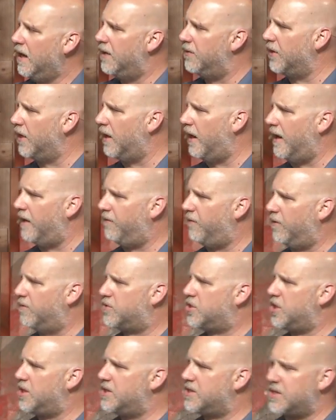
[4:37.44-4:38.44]
in the life
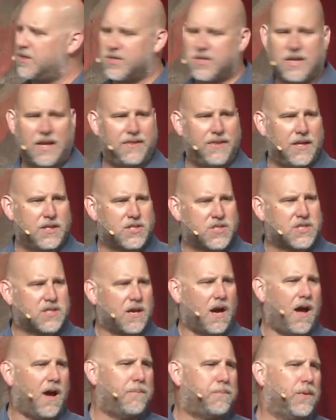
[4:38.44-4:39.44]
of Jesus. And they
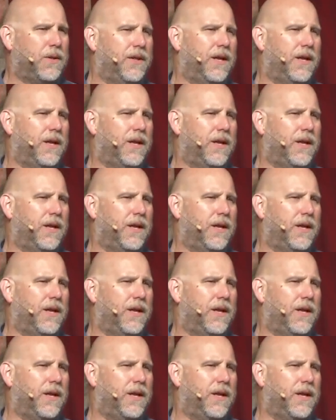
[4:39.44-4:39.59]
stop,